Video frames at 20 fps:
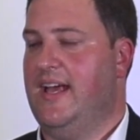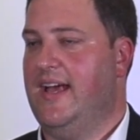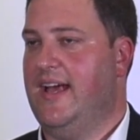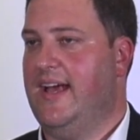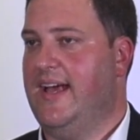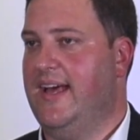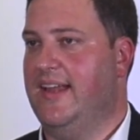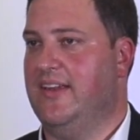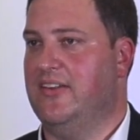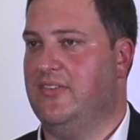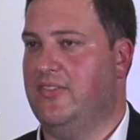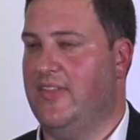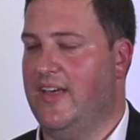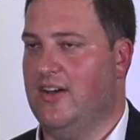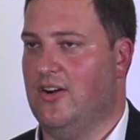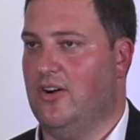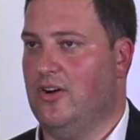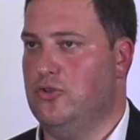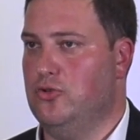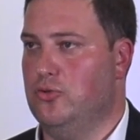and they
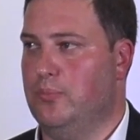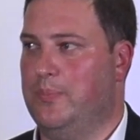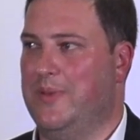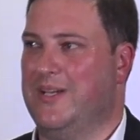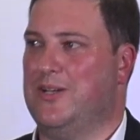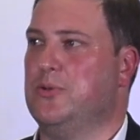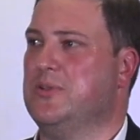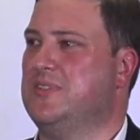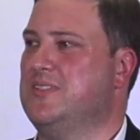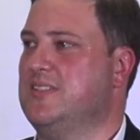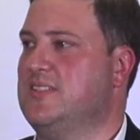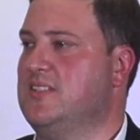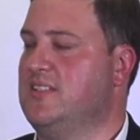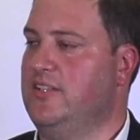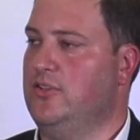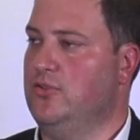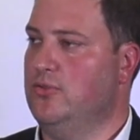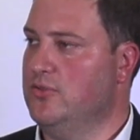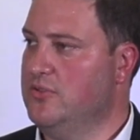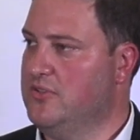are ubiquitously
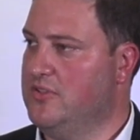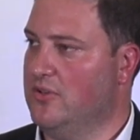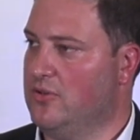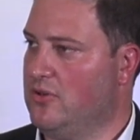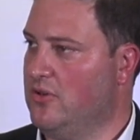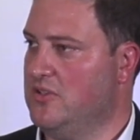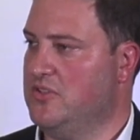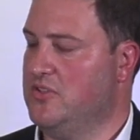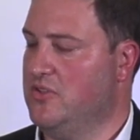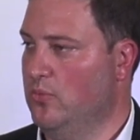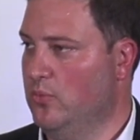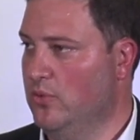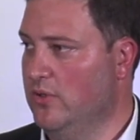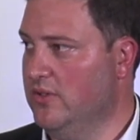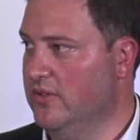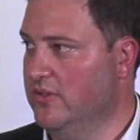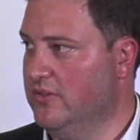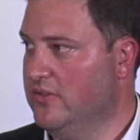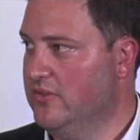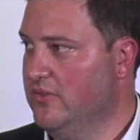used across the
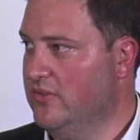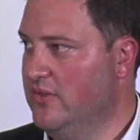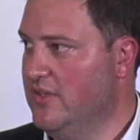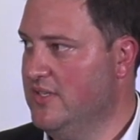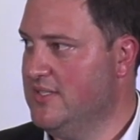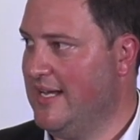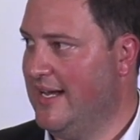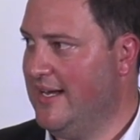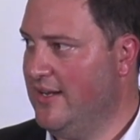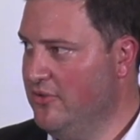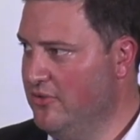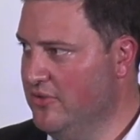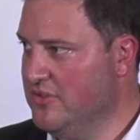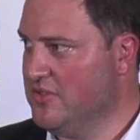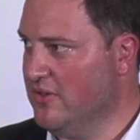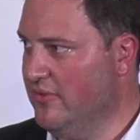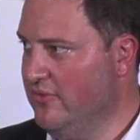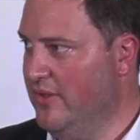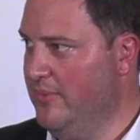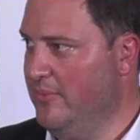world. There's hundreds
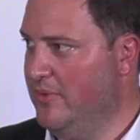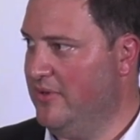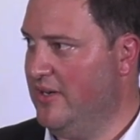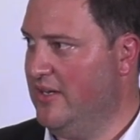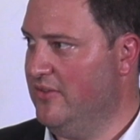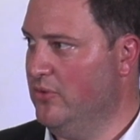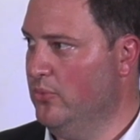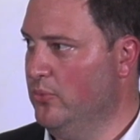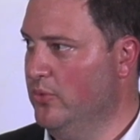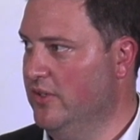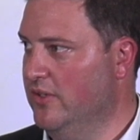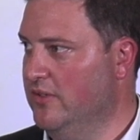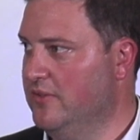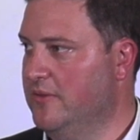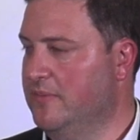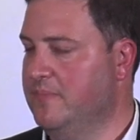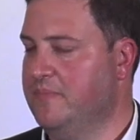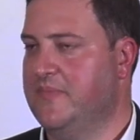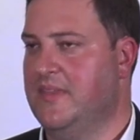of them around the world.